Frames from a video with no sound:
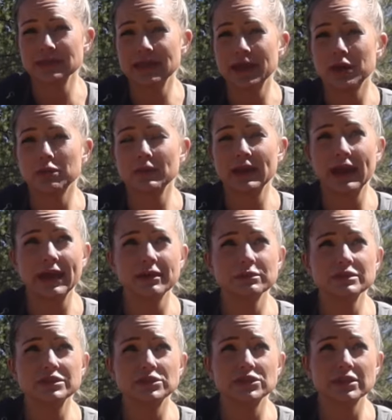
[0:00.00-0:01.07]
Now when I
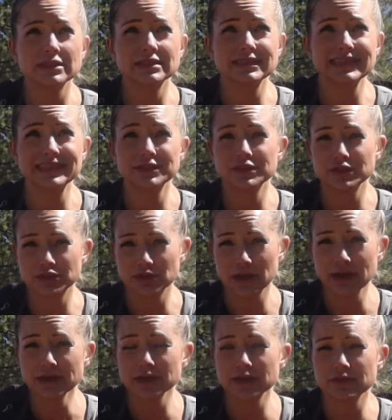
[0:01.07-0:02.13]
was just in the
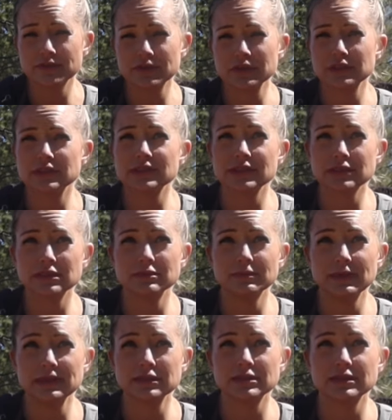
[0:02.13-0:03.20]
truck the first six
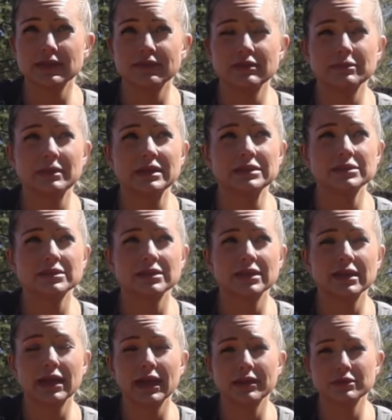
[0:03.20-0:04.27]
months, seven months
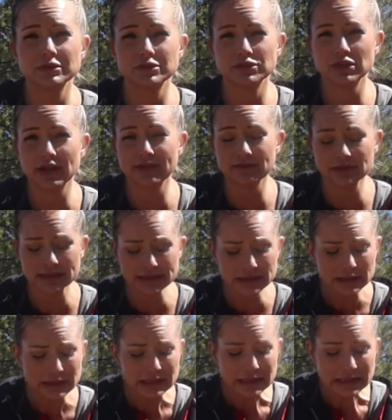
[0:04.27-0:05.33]
that I was traveling,
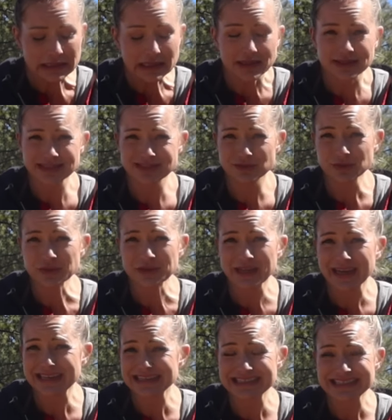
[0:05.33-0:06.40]
things were a
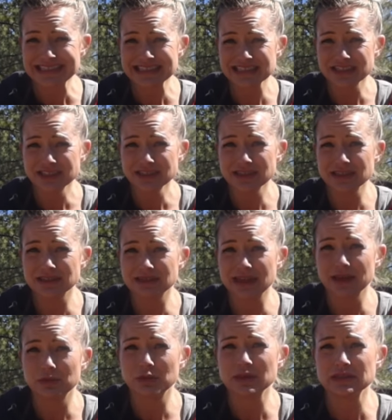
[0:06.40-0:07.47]
lot easier because
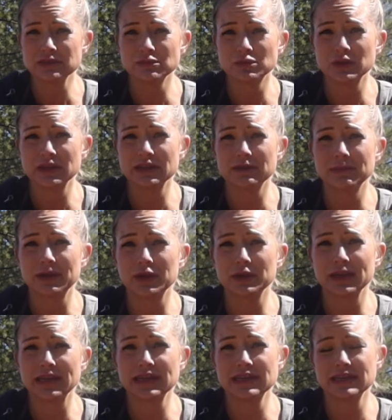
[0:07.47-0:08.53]
I wasn't worried about
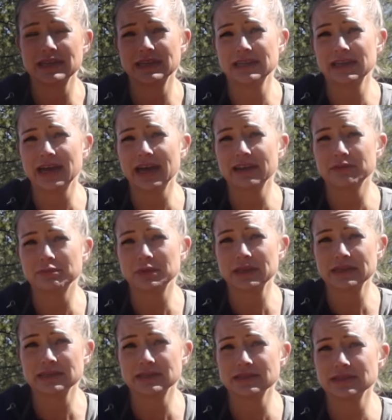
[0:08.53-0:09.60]
getting in and out of
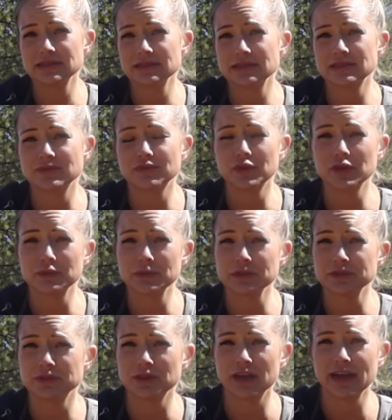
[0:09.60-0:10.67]
places. It's four-wheel
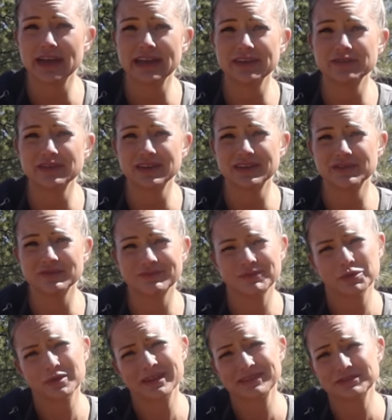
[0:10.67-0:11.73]
drive. A
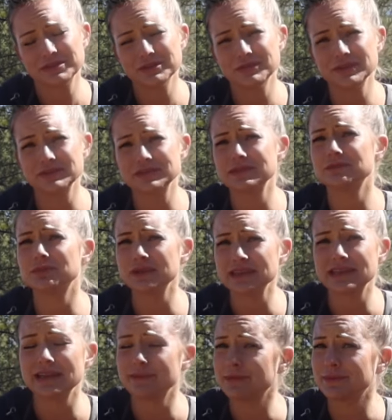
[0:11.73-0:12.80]
Ford F-250 is pretty
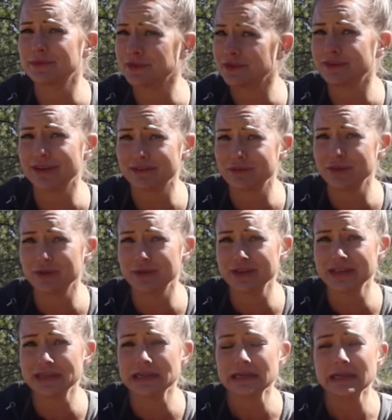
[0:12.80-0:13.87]
capable of
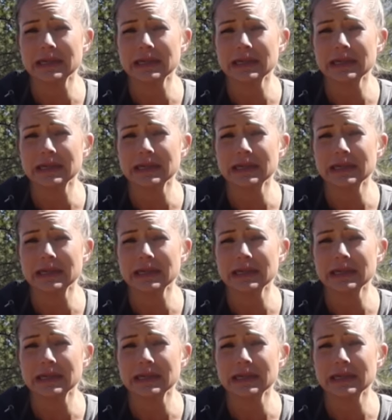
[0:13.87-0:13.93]
off-roading.